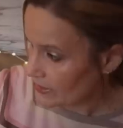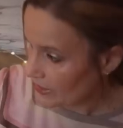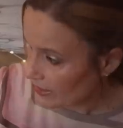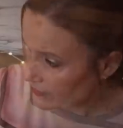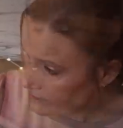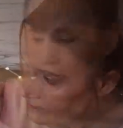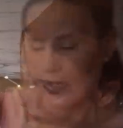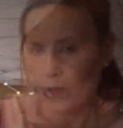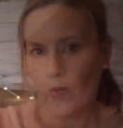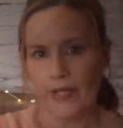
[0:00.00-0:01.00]
again.
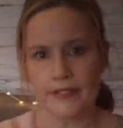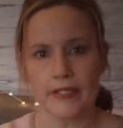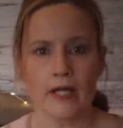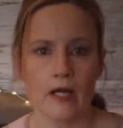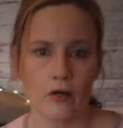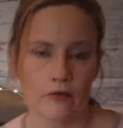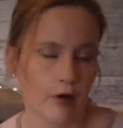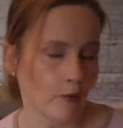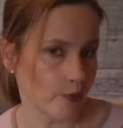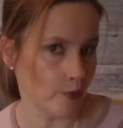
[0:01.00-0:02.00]
And white, you can't go
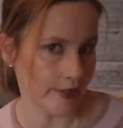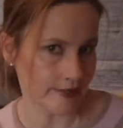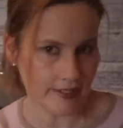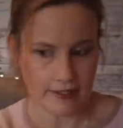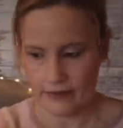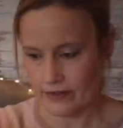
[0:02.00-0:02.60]
wrong with white, can